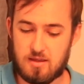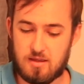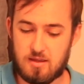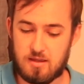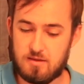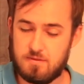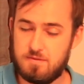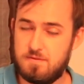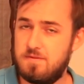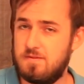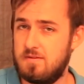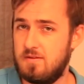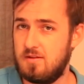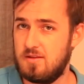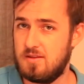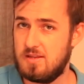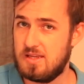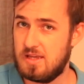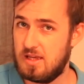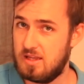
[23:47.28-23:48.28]
If
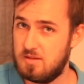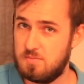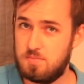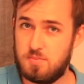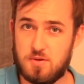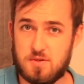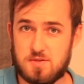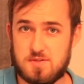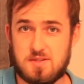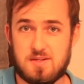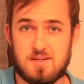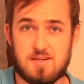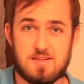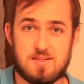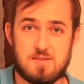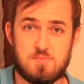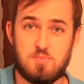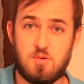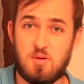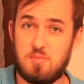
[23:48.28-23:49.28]
the other person
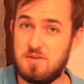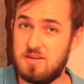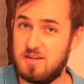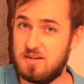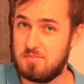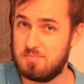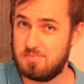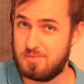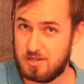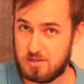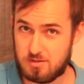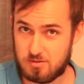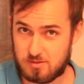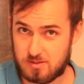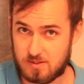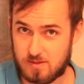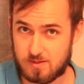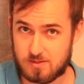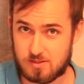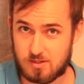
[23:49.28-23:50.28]
is probably going to beat you
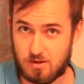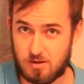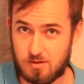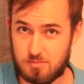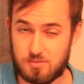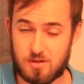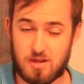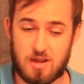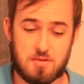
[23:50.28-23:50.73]
to the top,